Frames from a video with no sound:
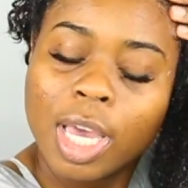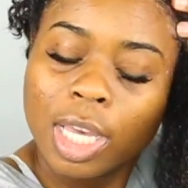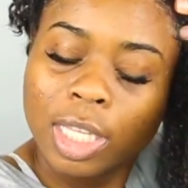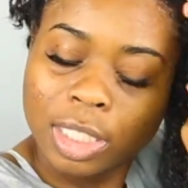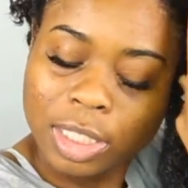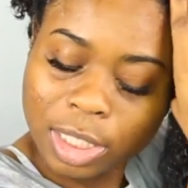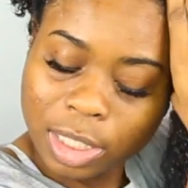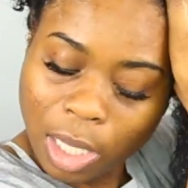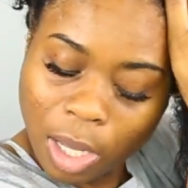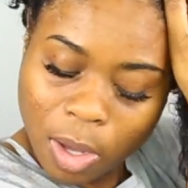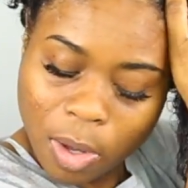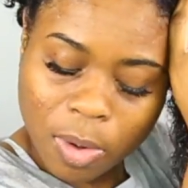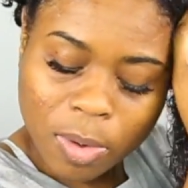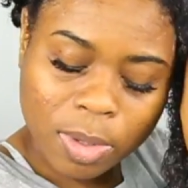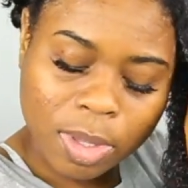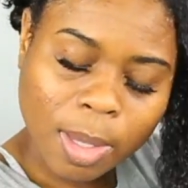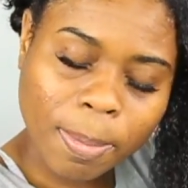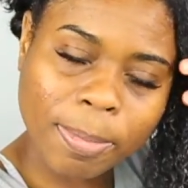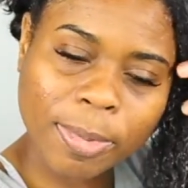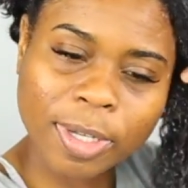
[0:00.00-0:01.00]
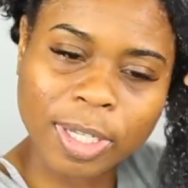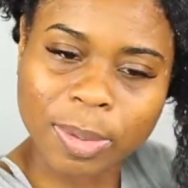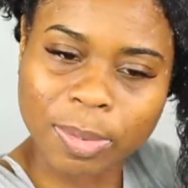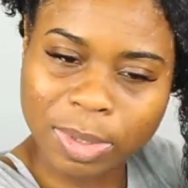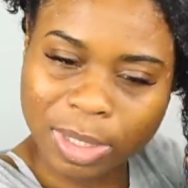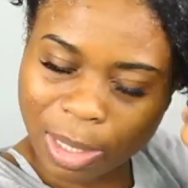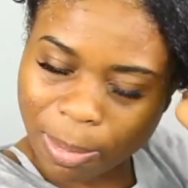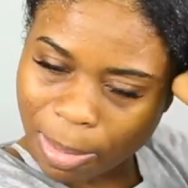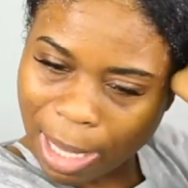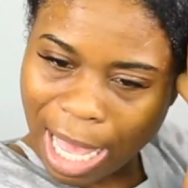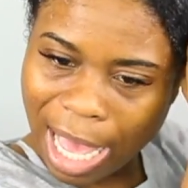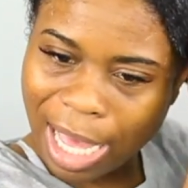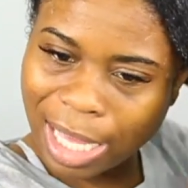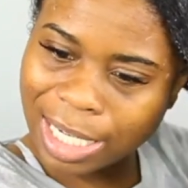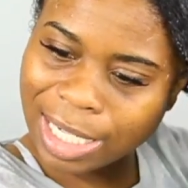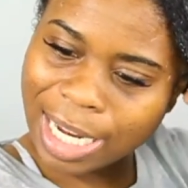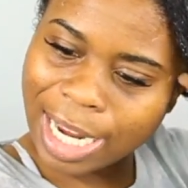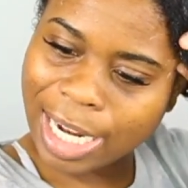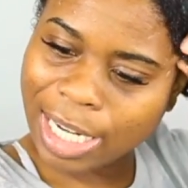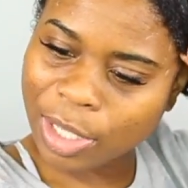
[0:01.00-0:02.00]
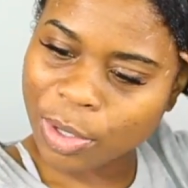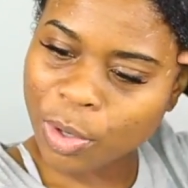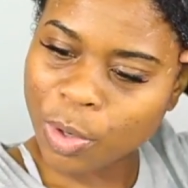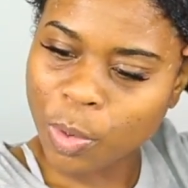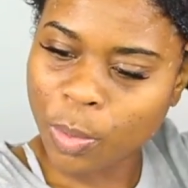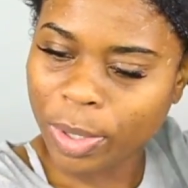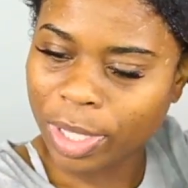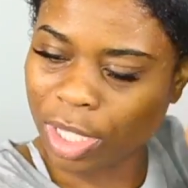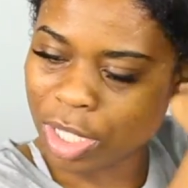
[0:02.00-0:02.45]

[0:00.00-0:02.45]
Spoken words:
So the book was about a lady who